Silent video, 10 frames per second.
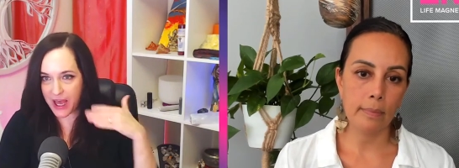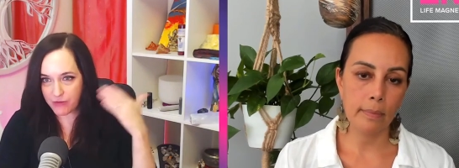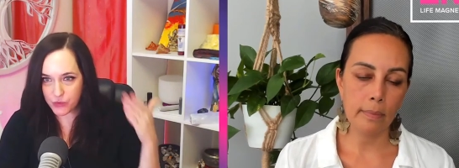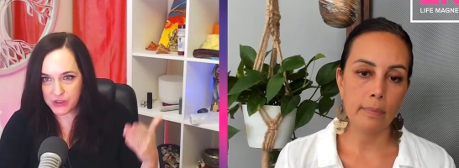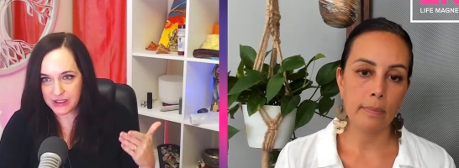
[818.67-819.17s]
Speaker 1: they
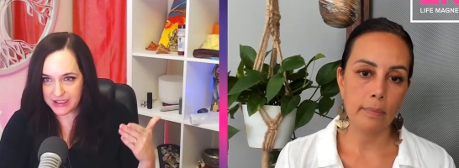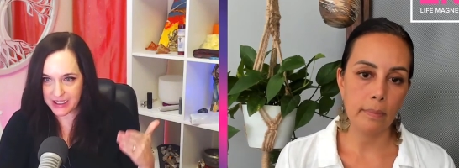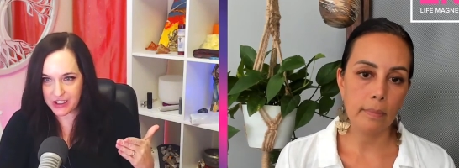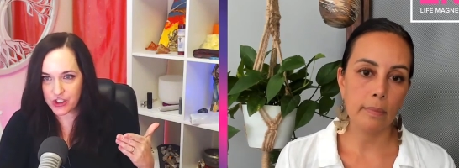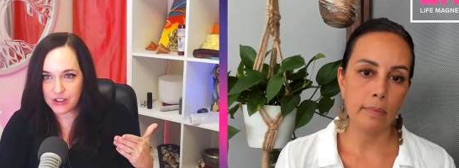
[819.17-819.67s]
have a
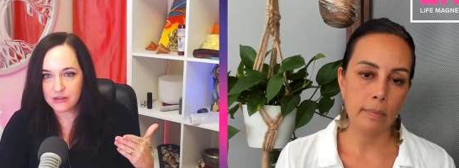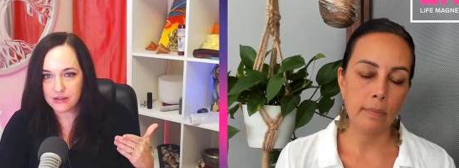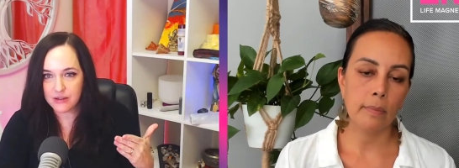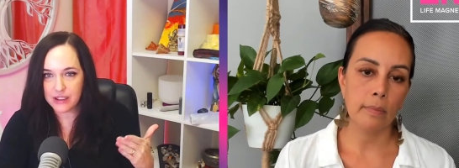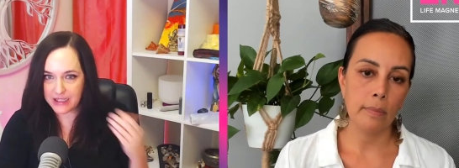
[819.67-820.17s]

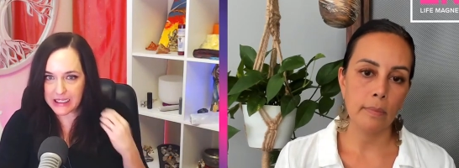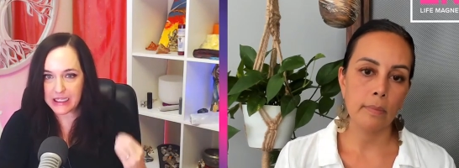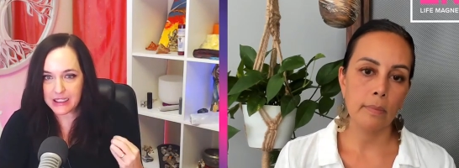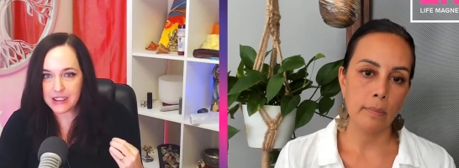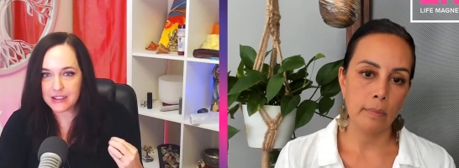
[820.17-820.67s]
realization that they
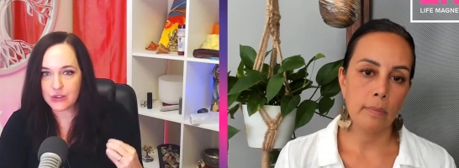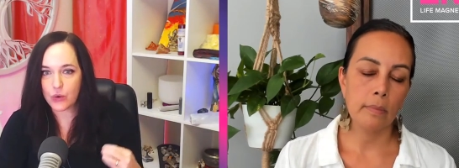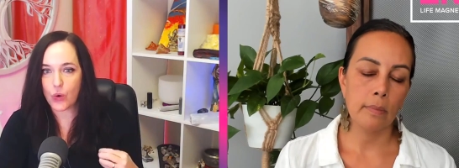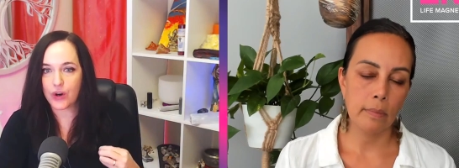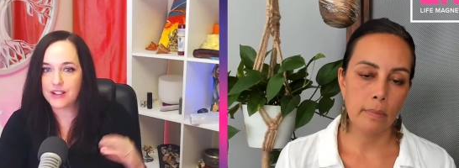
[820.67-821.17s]
need
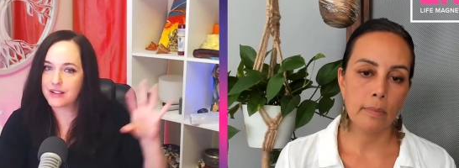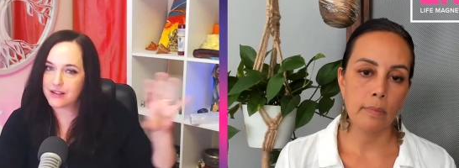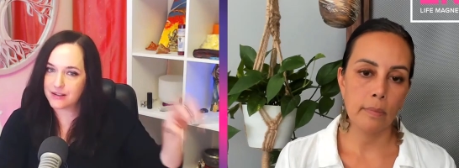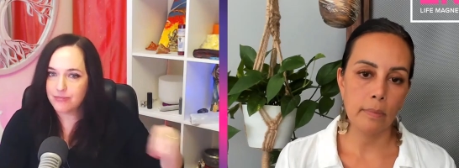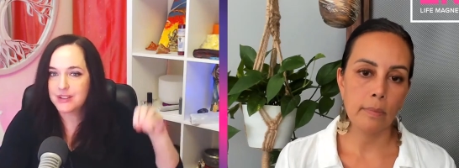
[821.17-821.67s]
this or is it
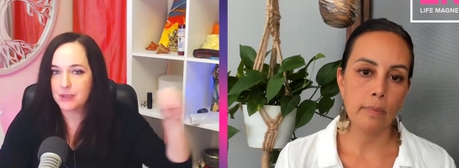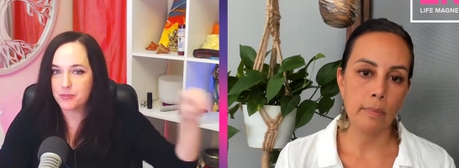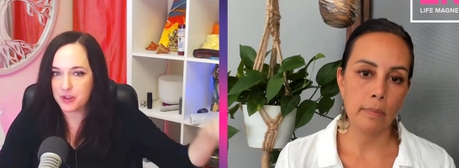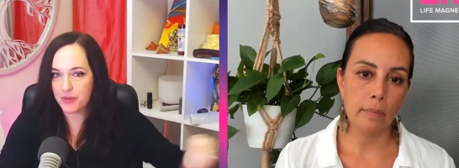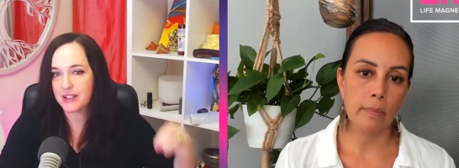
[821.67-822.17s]
a
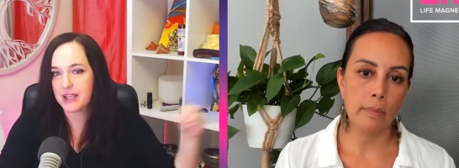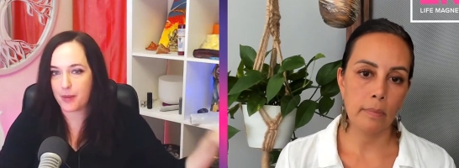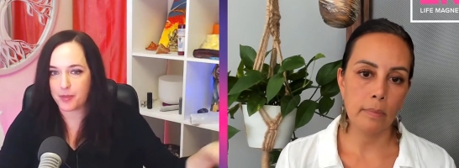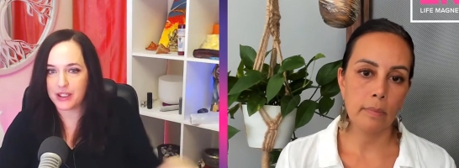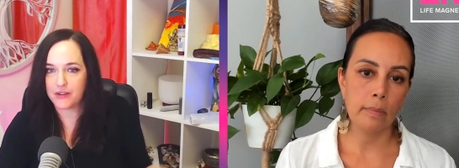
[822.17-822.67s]
symptom that's
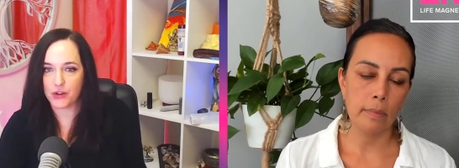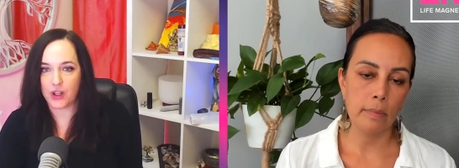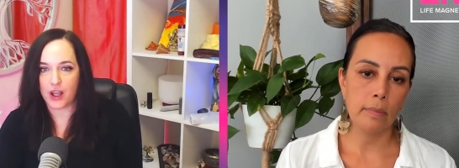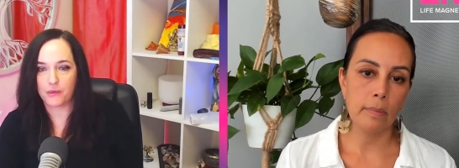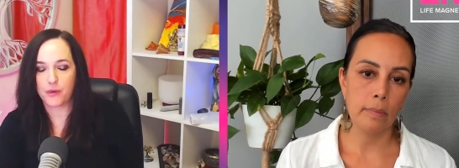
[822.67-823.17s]
happening in
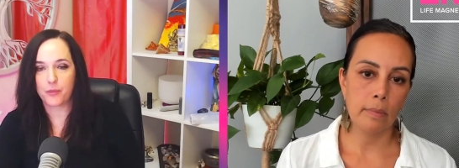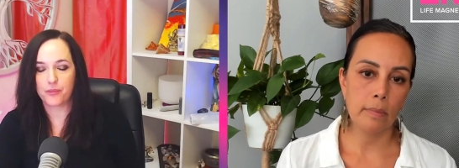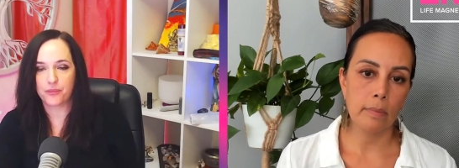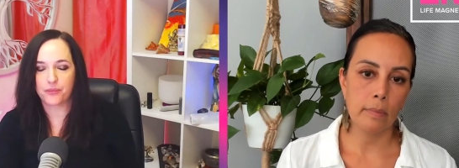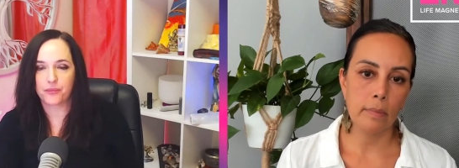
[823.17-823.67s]
their life
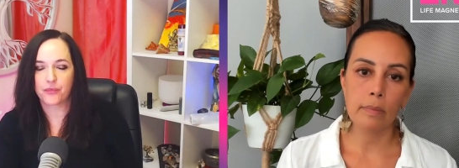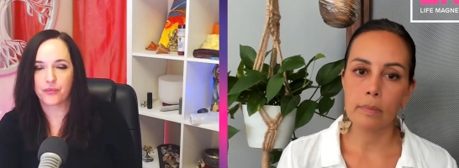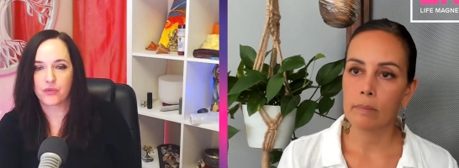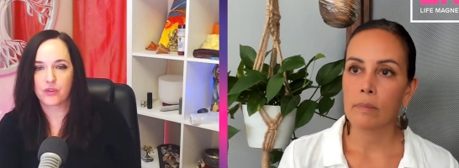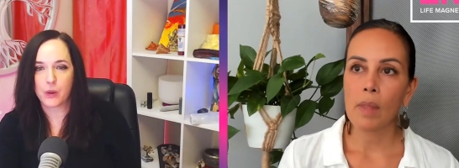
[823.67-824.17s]

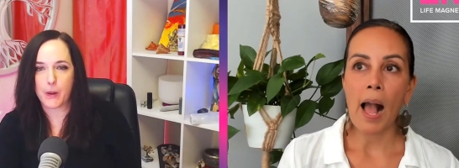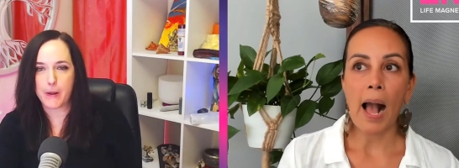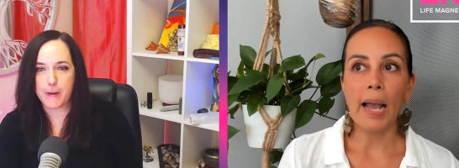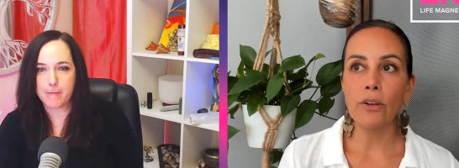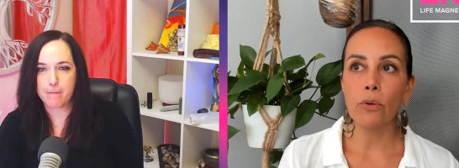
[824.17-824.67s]

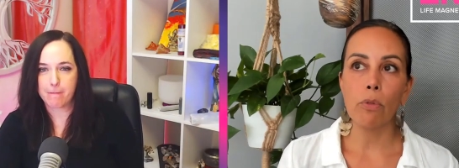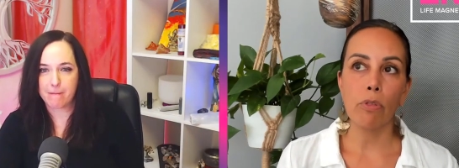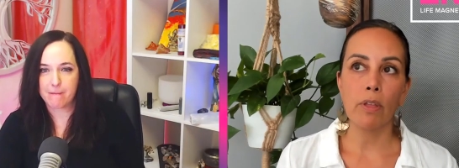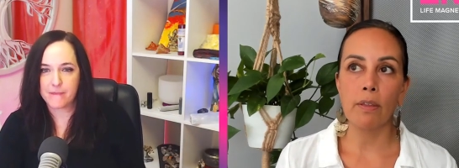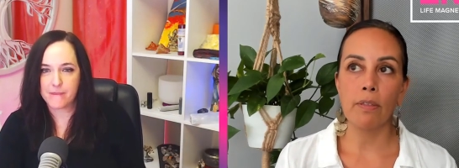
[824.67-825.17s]
Speaker 2: I
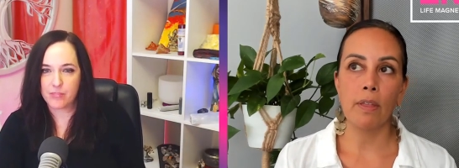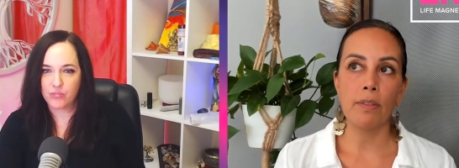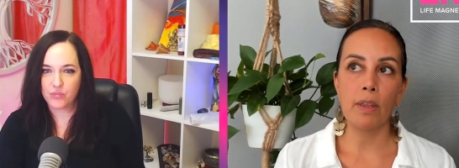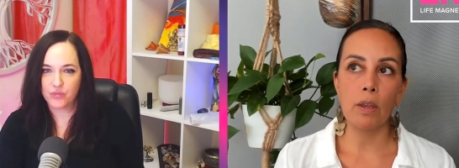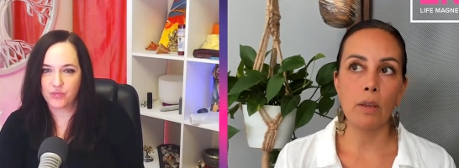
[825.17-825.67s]
don't think
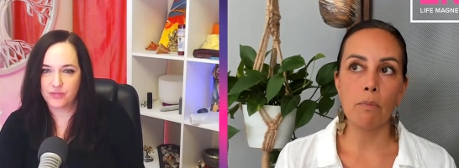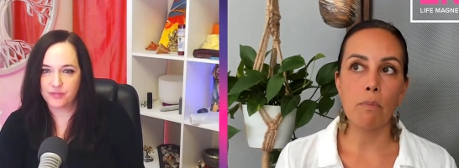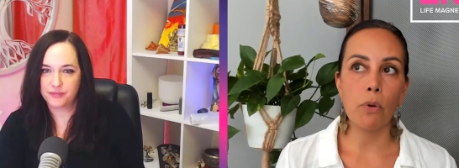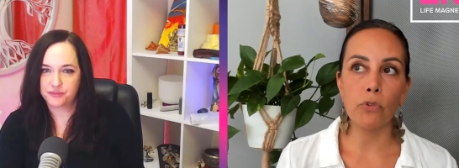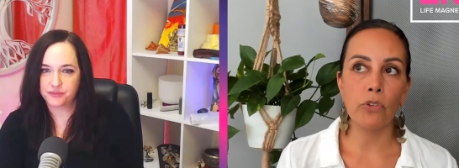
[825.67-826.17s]
that they
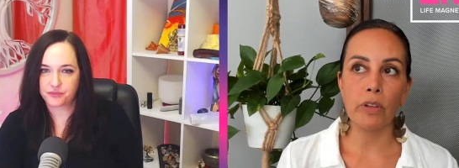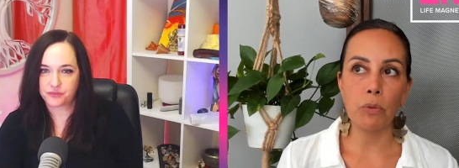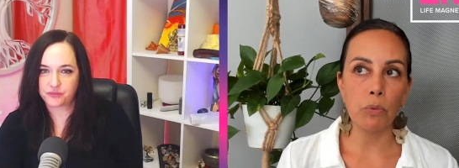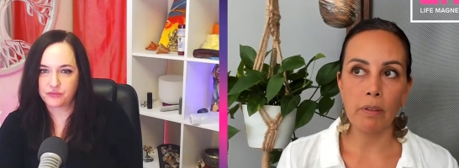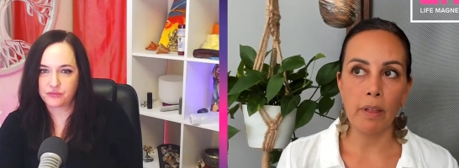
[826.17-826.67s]

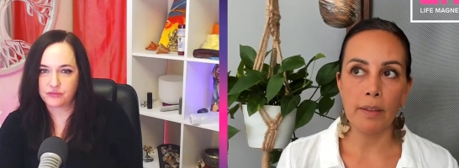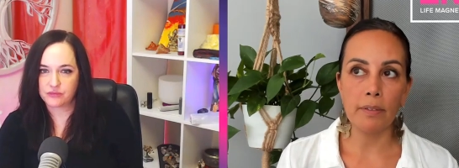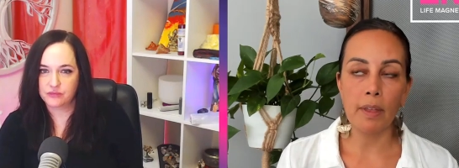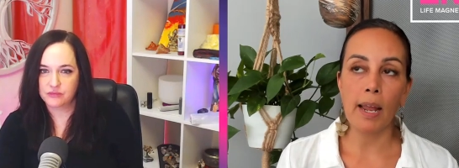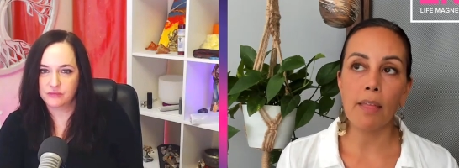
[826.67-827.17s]
mostly
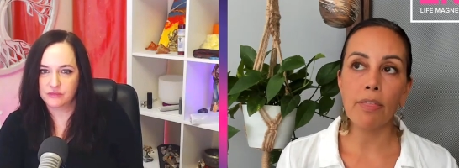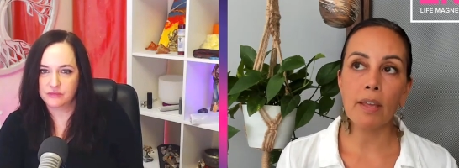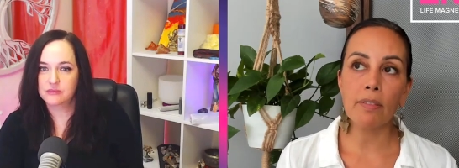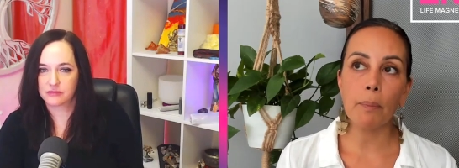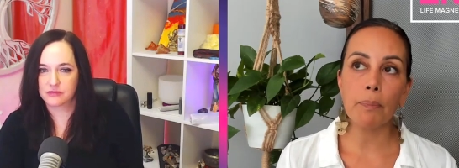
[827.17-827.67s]
realize that. I
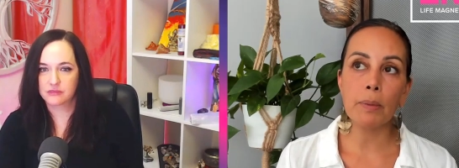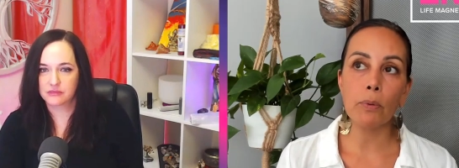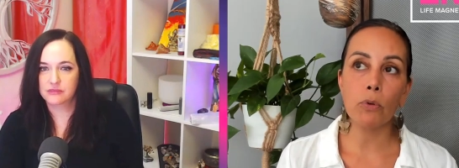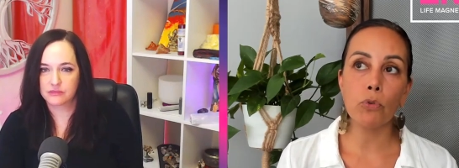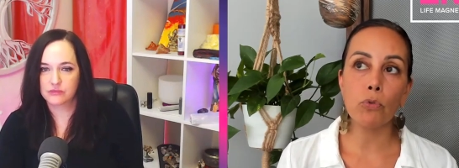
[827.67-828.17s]
think that
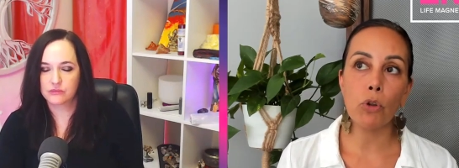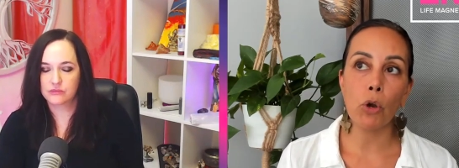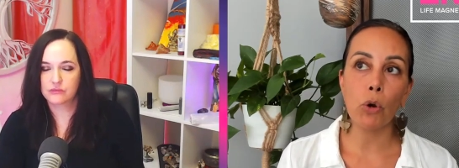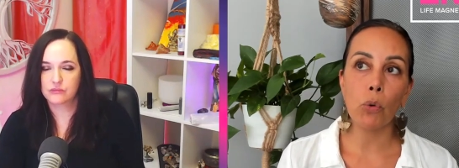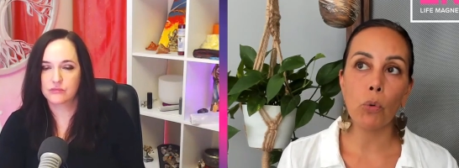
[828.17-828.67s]
people who
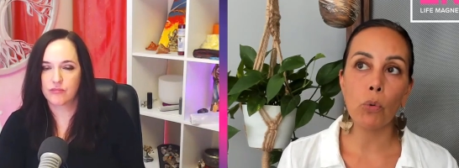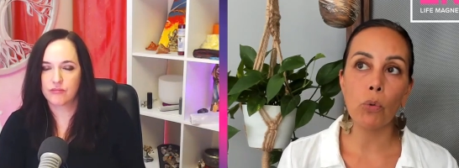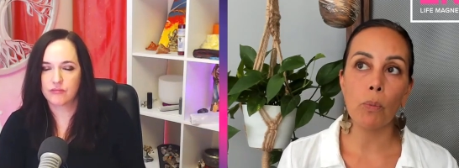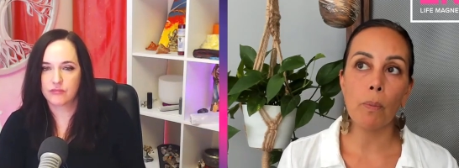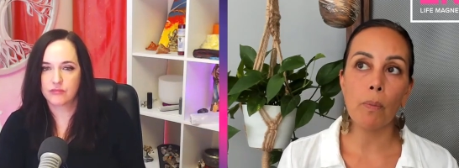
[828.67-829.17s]
know
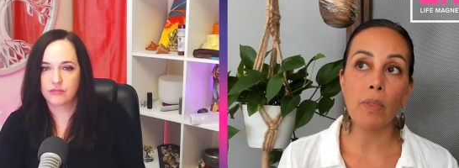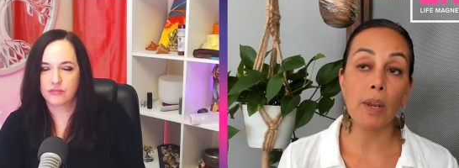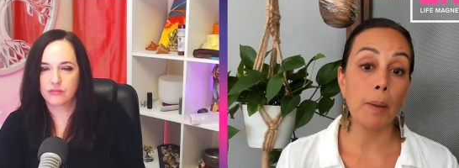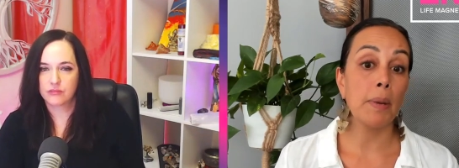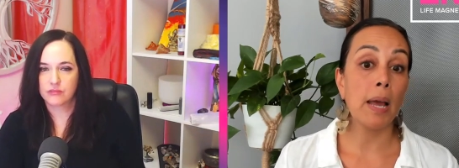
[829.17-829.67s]

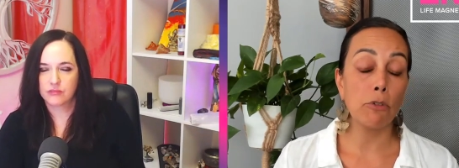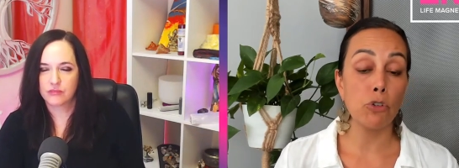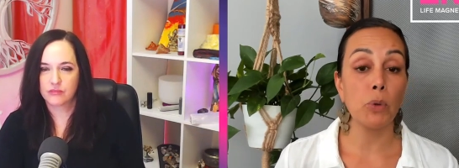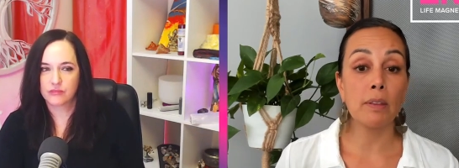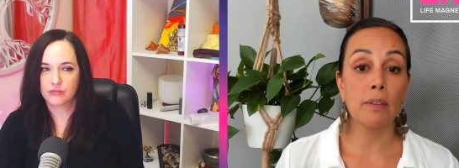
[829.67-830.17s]
that I'm now
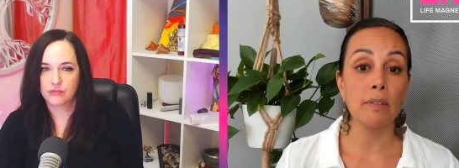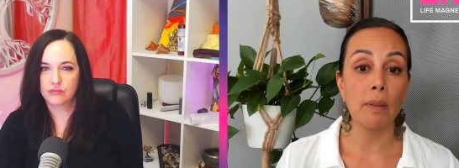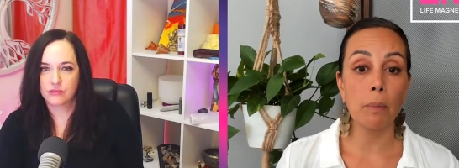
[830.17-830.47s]
doing this